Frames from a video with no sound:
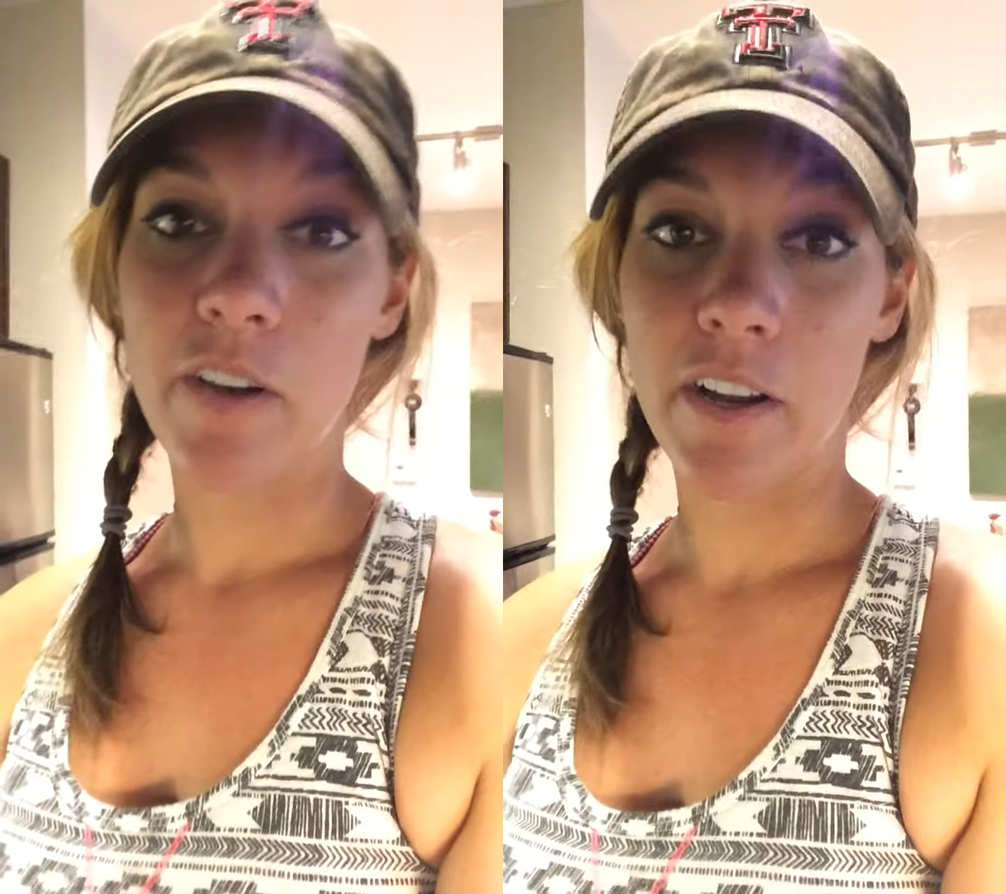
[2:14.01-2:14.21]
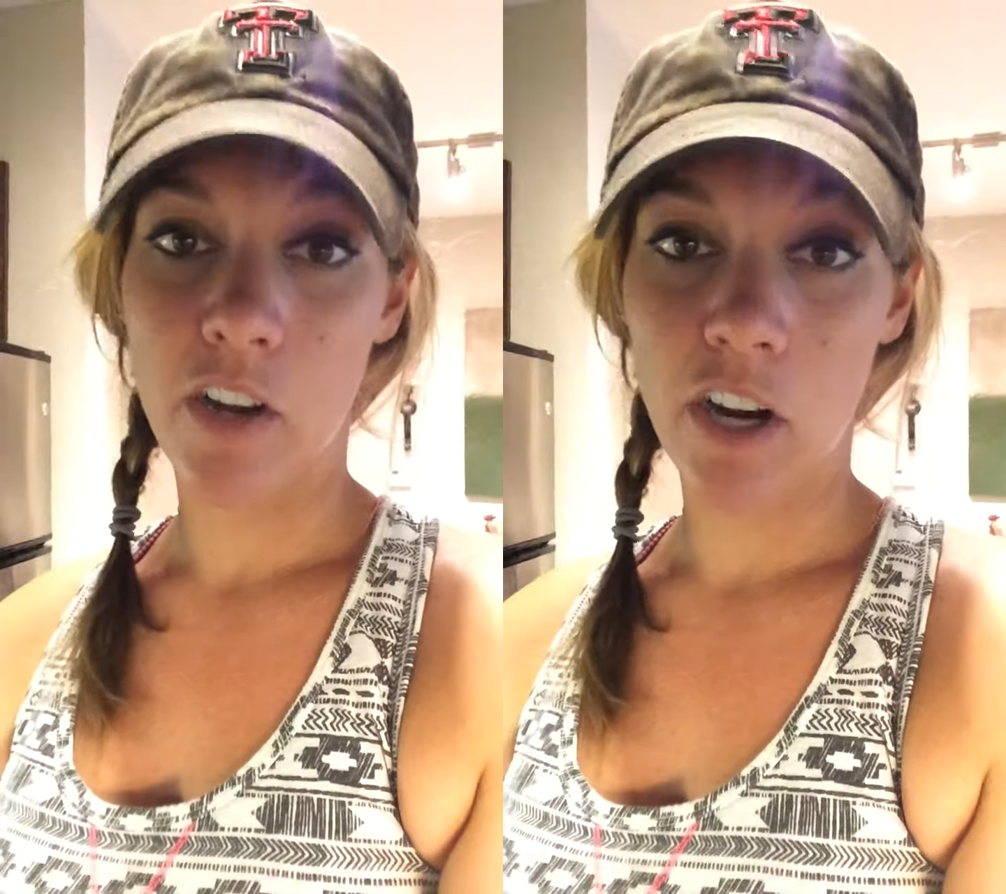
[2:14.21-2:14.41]

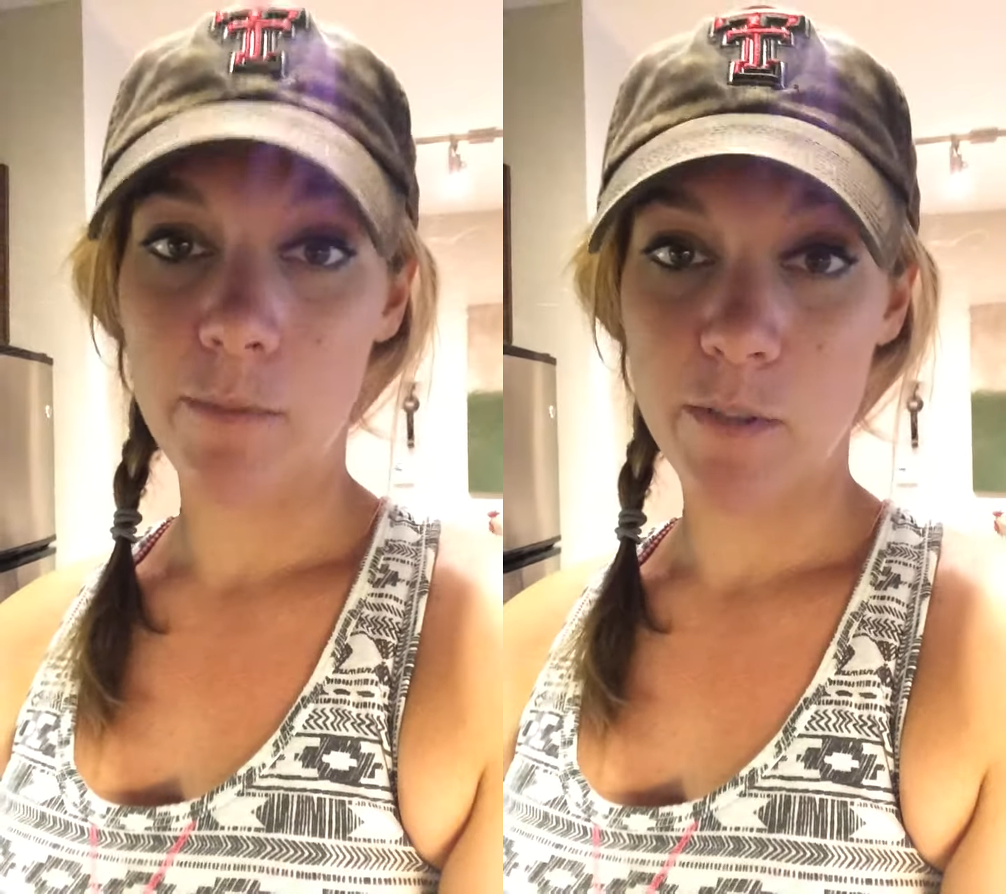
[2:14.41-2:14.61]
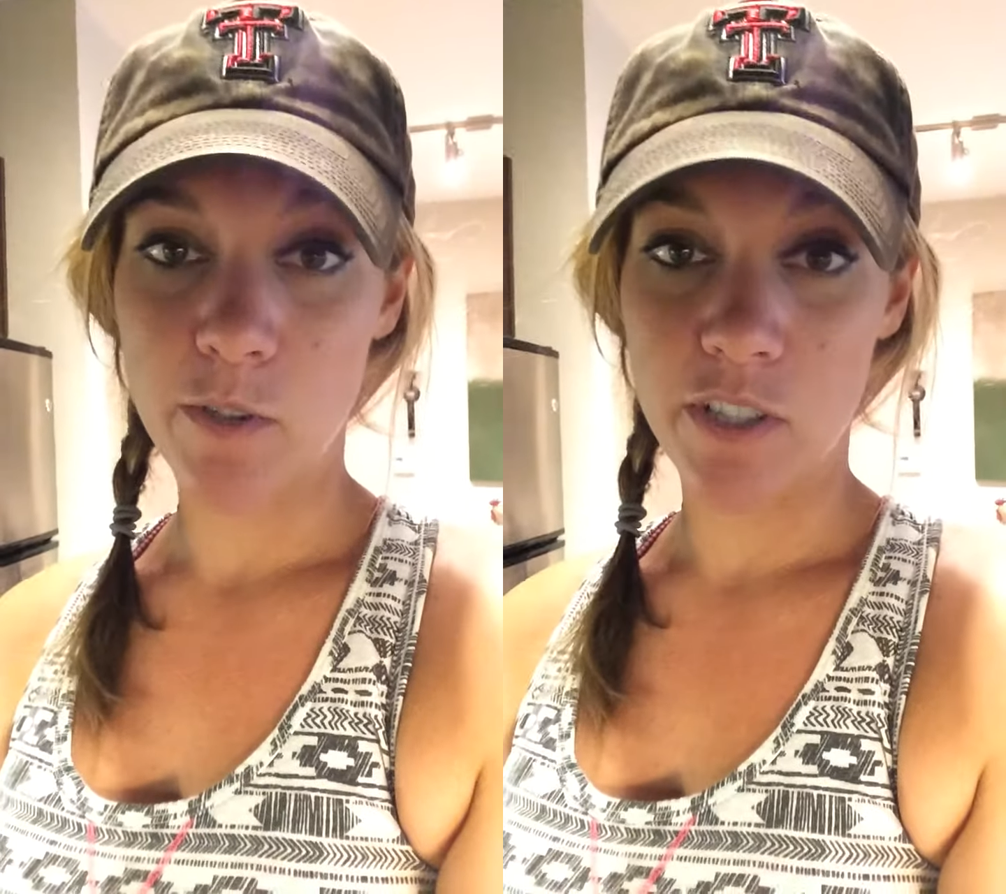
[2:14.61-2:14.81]
a
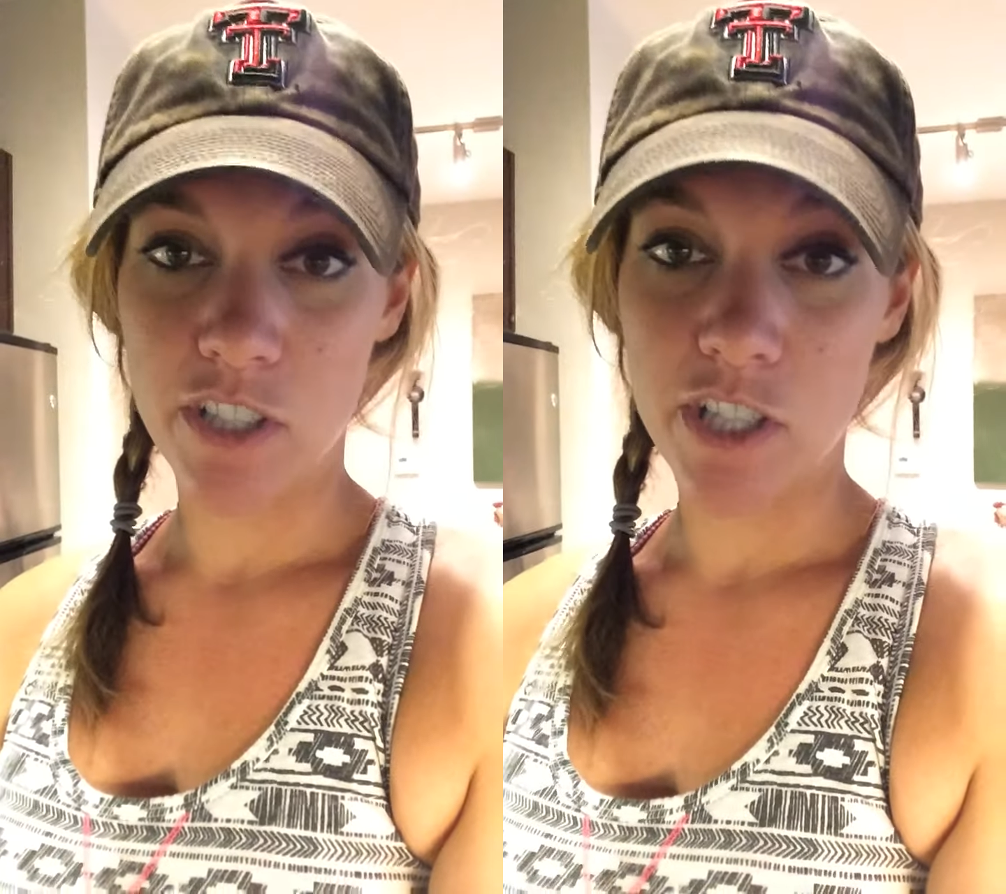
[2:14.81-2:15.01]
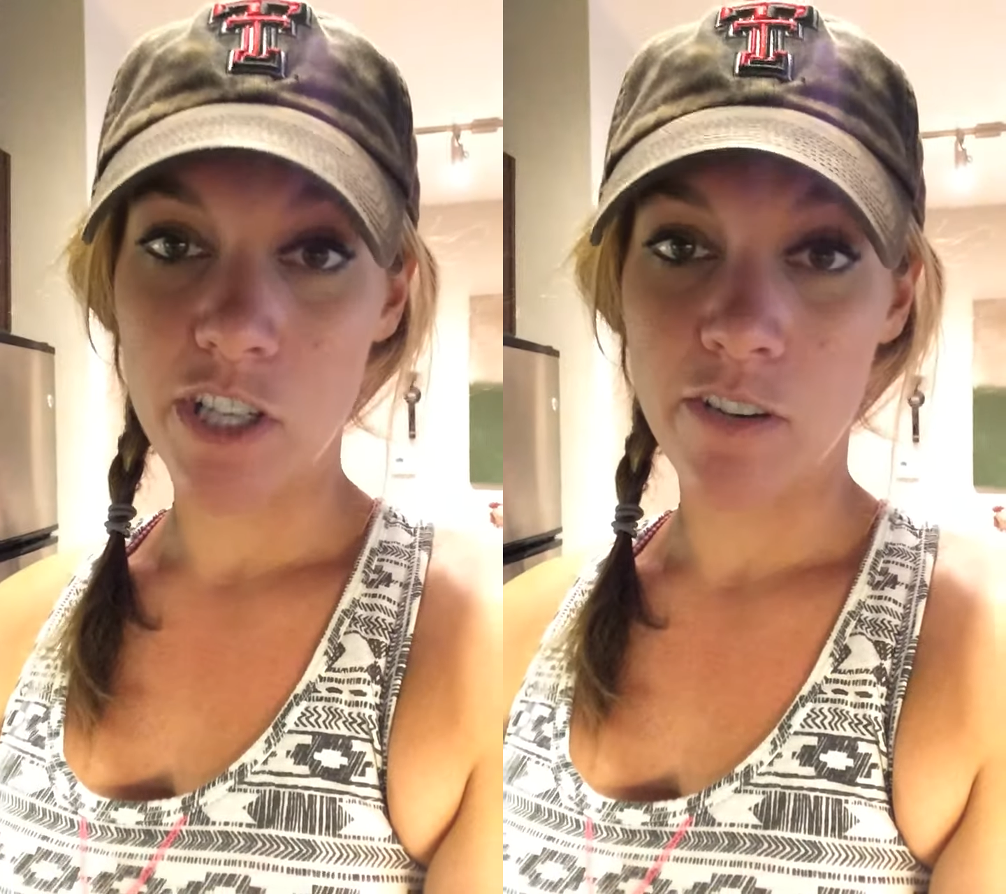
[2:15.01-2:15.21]
carb source
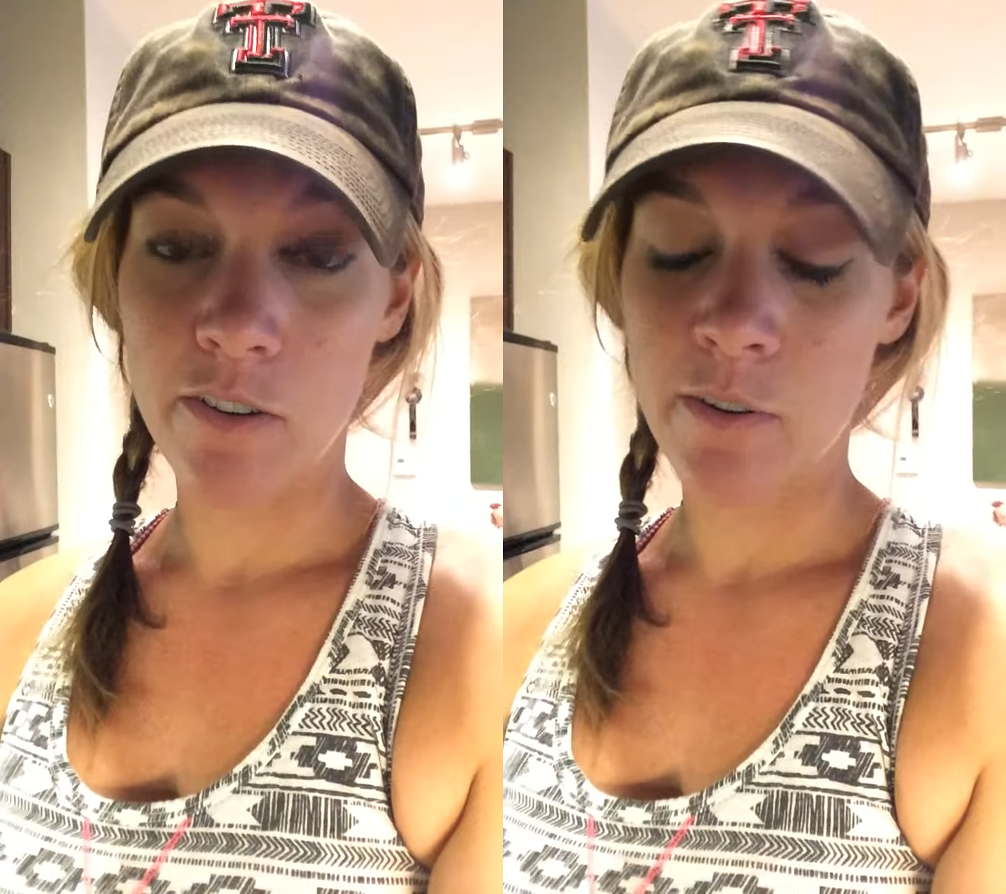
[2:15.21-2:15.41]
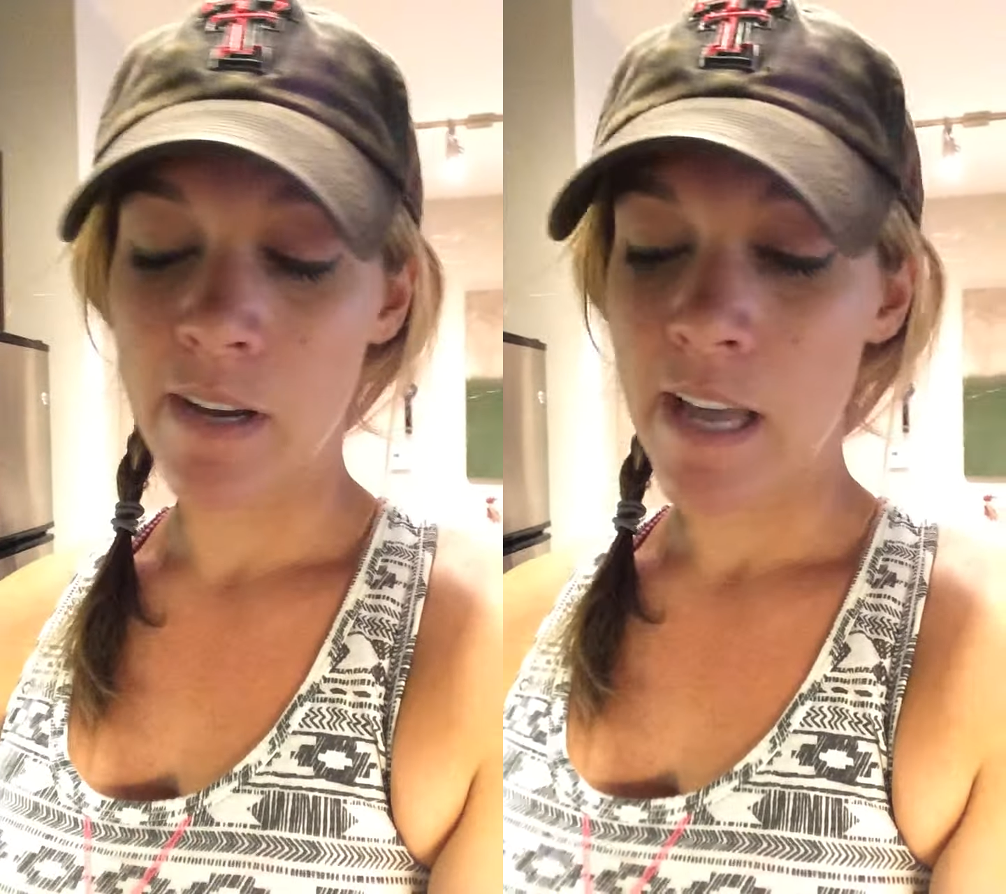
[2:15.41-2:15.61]

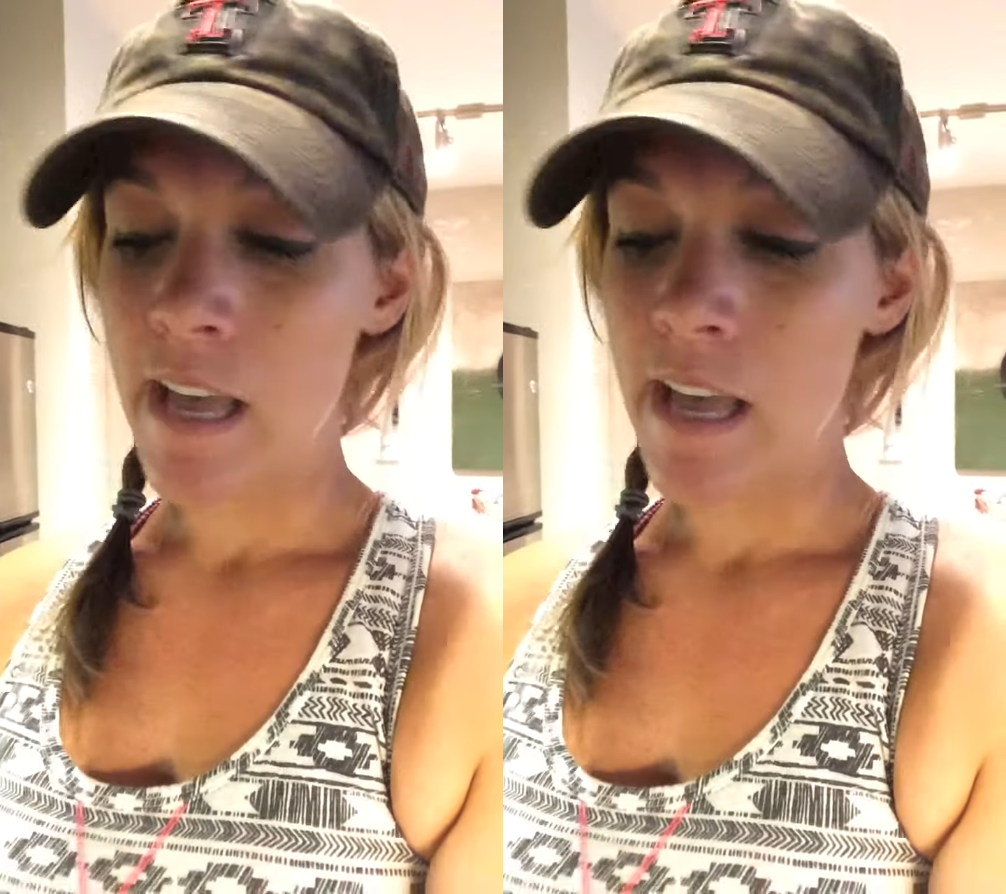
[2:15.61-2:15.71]
too,